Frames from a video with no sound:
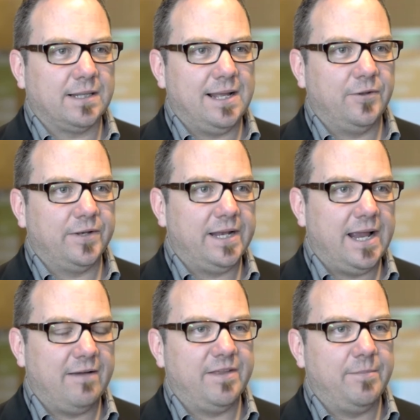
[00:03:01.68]
cloud and
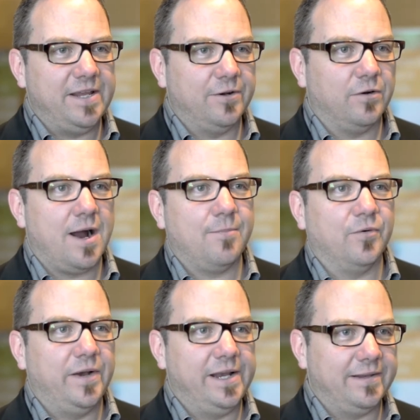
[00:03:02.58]
have them
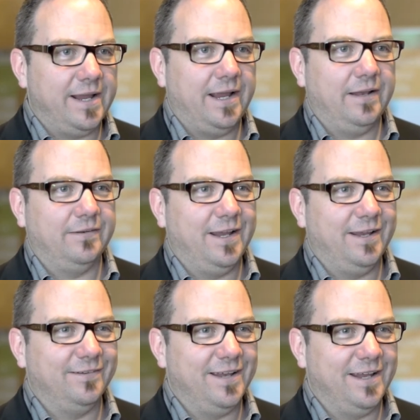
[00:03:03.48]
interoperate
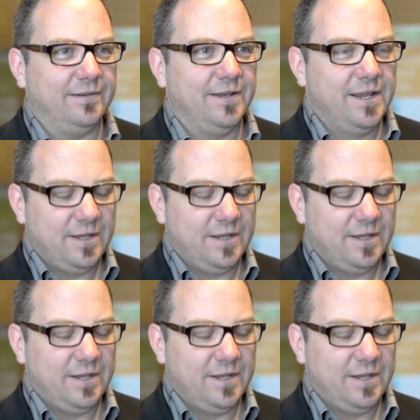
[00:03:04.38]
and